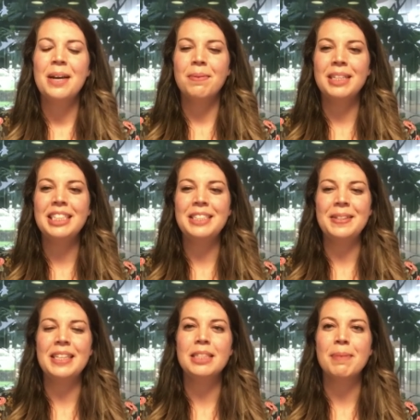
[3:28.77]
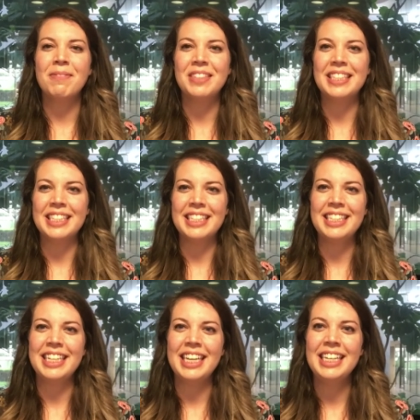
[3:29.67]
We do this by
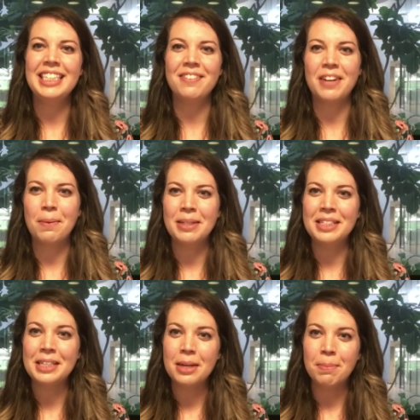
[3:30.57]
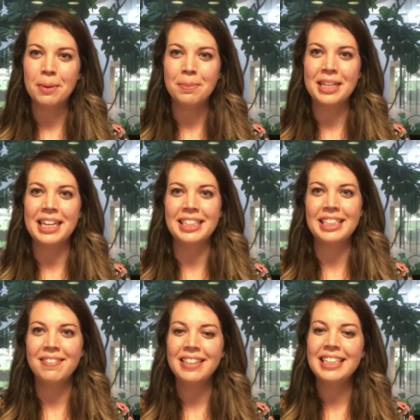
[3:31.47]
facilitating developmentally appropriate
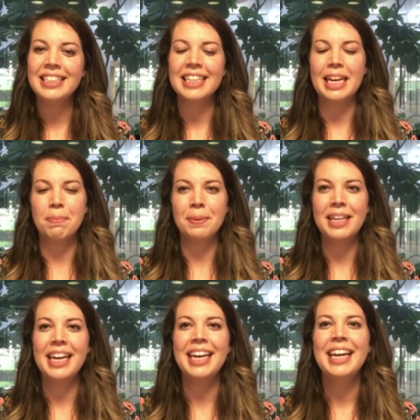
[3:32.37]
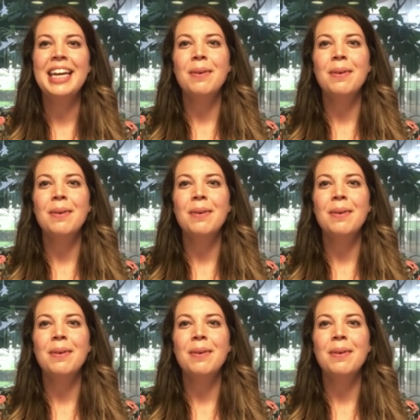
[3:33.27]
activities like play,